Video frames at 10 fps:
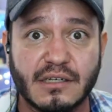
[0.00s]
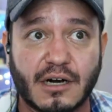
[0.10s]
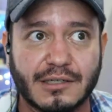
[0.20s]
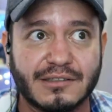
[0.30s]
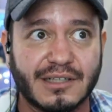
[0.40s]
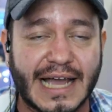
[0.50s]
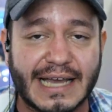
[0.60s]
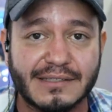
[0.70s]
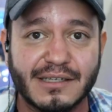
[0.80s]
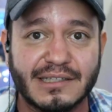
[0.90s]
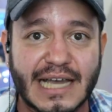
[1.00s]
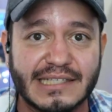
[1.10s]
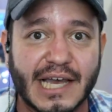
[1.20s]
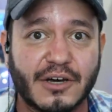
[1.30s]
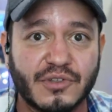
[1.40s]
on glass, and that's
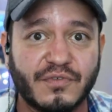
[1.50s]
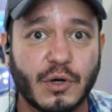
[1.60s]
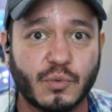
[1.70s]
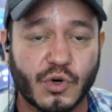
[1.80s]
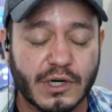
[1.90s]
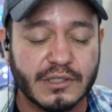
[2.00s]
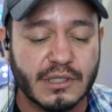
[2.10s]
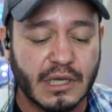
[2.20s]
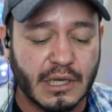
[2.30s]
how the phone works.